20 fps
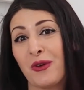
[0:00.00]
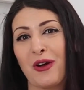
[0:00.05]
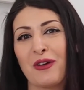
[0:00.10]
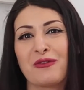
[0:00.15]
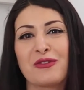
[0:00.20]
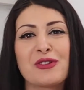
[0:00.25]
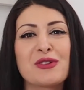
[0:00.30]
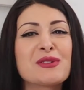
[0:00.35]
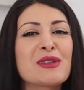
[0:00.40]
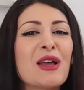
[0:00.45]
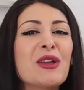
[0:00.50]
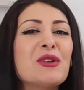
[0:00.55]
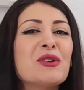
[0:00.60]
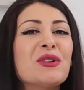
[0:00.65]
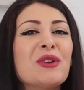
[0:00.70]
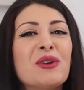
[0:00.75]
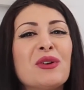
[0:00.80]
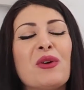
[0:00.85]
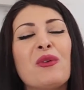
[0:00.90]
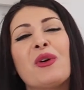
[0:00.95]
confused and you
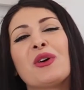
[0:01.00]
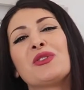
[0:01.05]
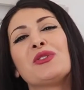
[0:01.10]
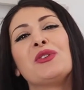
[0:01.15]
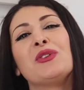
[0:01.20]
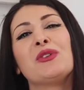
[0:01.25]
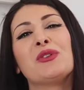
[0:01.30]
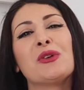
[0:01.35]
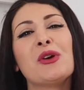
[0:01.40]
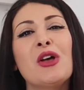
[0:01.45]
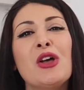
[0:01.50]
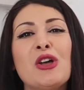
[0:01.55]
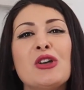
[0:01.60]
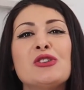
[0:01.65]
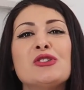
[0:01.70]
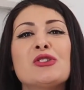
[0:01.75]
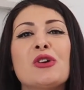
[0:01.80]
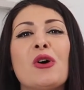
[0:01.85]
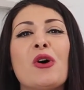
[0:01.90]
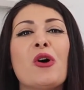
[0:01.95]
don't know what to do.
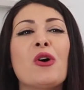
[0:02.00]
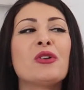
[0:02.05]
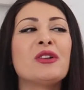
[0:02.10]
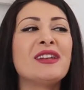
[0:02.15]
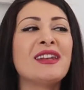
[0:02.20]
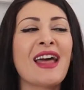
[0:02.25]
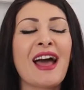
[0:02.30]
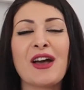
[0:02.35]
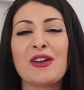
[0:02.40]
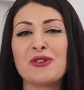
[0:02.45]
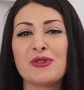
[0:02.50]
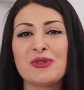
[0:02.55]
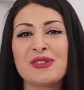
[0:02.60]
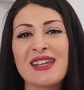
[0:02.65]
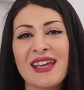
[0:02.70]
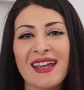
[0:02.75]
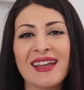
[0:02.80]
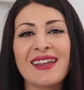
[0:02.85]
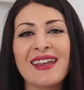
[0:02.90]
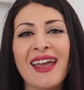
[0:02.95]
So now you
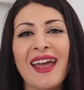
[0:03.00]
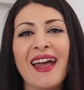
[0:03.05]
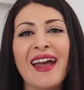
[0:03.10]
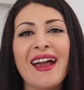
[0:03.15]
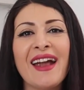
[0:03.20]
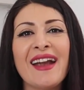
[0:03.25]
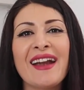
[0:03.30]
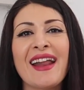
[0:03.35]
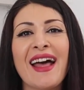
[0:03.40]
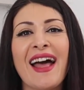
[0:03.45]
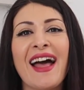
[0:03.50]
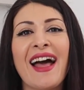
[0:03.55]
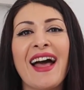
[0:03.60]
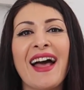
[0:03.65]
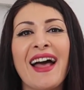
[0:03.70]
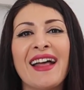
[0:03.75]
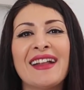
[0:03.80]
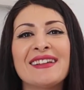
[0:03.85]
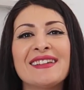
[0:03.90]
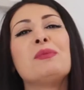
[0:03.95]
take care,
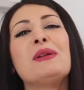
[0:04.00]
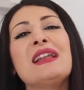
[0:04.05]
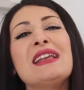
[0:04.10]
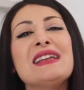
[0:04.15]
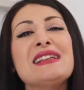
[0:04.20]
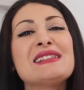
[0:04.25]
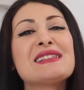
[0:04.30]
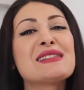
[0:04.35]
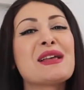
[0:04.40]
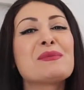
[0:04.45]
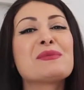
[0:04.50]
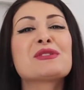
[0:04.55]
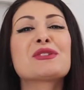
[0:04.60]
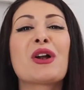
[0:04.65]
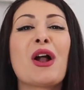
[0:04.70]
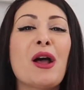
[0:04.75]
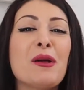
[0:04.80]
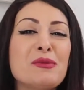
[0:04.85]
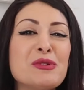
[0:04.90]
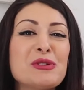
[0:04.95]
and please
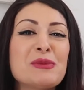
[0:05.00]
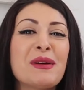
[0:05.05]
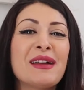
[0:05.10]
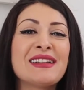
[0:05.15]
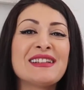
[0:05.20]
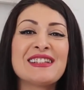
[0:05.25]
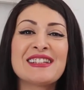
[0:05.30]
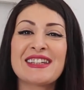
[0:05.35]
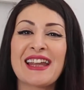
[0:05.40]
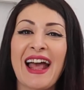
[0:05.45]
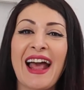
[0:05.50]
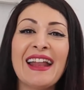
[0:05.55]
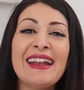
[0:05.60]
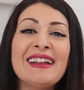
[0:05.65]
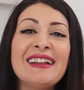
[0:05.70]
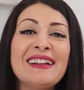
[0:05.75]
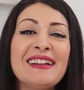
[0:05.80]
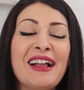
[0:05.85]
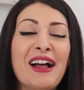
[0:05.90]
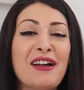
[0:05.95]
subscribe to my
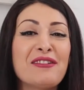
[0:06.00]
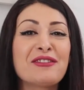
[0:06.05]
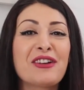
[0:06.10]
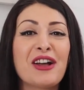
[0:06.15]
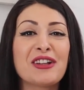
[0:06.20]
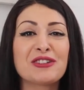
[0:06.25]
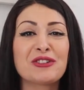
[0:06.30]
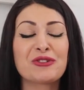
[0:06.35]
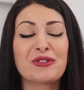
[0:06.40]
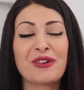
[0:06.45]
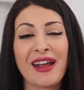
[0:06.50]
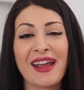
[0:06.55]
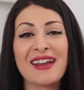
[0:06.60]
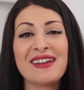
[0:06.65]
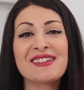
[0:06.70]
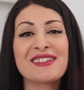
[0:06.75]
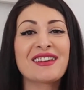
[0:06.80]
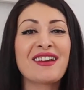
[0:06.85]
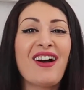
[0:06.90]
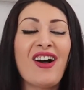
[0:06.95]
channel. I've got
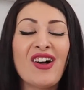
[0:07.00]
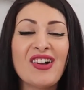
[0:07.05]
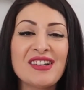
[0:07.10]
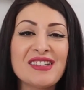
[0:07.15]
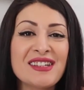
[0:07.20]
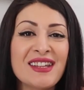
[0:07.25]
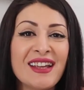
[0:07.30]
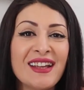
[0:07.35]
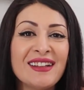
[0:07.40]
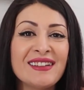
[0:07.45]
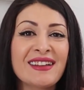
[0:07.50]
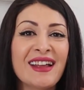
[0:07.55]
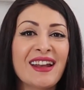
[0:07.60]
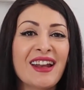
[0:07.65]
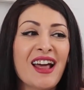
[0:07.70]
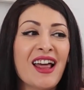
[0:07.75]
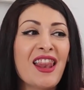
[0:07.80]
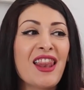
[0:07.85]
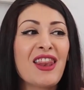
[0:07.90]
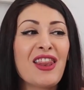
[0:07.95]
great content and
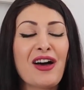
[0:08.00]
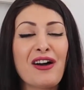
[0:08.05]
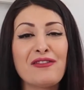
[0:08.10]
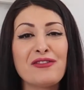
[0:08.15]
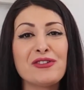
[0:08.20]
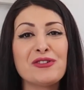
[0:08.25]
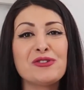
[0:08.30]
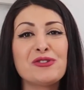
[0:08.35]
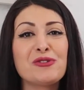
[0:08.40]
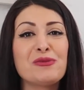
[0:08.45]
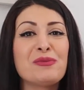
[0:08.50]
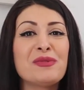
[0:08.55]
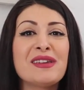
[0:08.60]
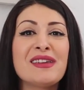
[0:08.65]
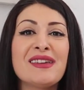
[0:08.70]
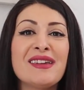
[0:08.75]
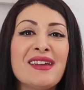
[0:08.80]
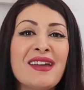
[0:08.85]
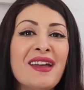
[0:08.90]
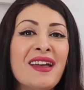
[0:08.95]
I love you to
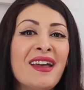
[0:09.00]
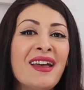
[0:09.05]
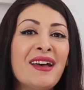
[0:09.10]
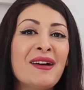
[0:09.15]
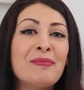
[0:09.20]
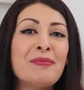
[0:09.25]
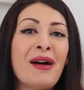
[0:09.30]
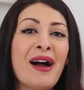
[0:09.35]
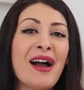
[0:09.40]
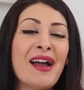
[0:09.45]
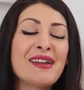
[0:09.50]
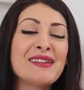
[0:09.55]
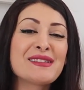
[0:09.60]
be my